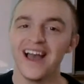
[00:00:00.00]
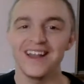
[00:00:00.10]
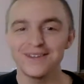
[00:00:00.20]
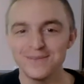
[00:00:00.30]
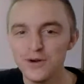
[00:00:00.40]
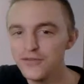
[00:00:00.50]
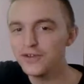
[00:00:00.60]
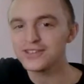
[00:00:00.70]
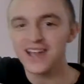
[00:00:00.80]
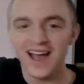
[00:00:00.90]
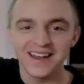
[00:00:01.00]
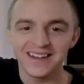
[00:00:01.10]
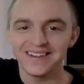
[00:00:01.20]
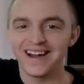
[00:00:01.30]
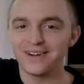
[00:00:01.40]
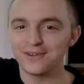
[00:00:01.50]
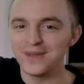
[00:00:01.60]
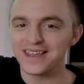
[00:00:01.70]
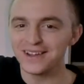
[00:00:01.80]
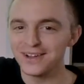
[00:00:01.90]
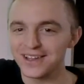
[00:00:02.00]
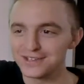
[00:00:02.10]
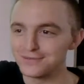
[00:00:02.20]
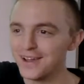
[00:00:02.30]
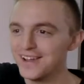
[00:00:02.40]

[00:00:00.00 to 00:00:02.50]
And you can move your tide in and out or make it look as